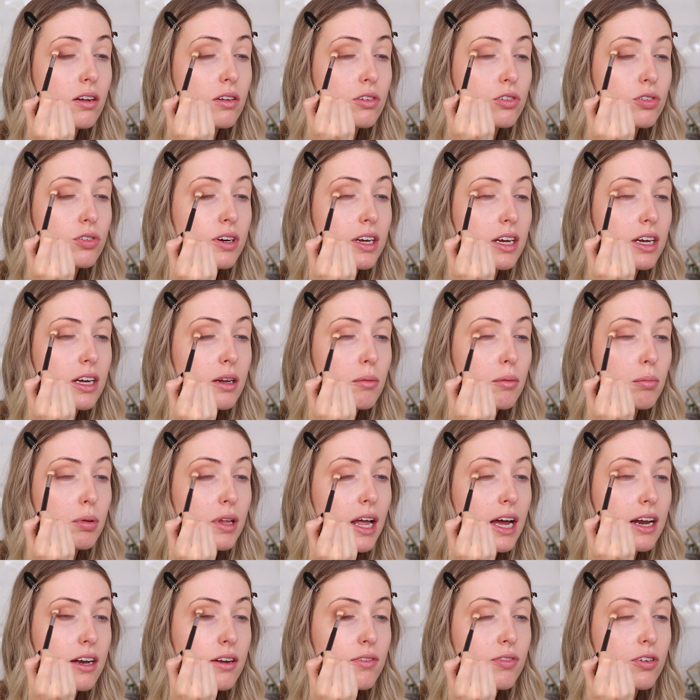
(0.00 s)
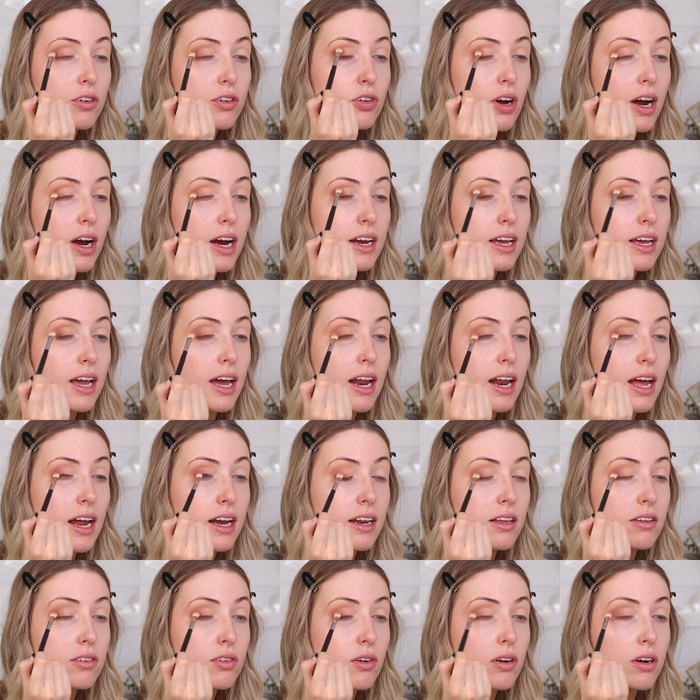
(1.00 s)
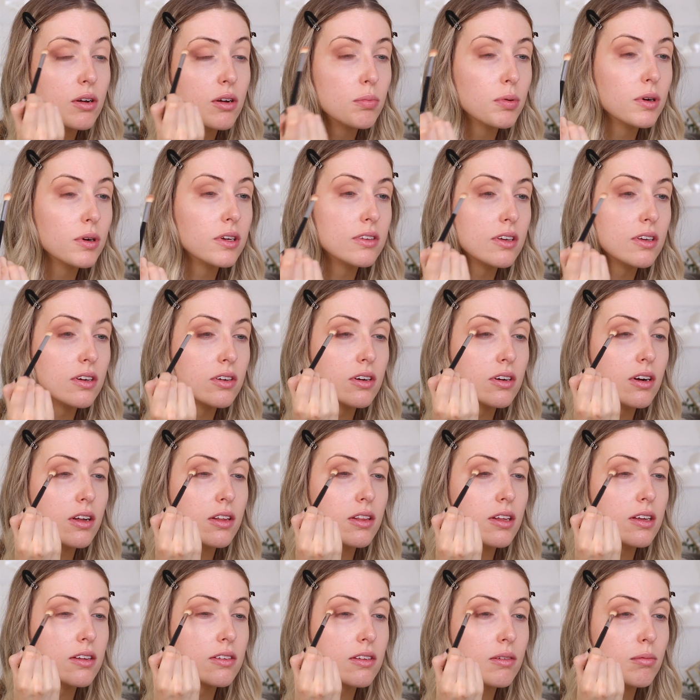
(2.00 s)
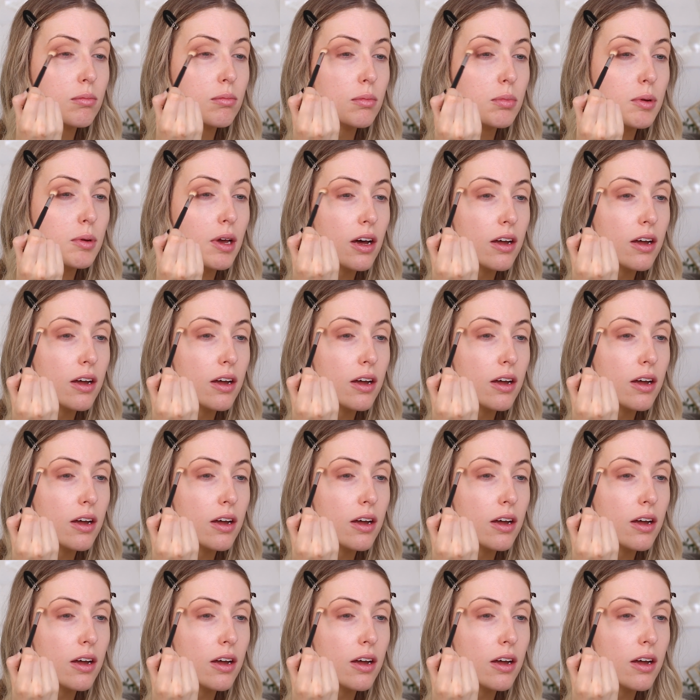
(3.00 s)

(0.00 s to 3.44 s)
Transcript: tricky to blend if you're trying to get any sort of precision on this. I'm gonna be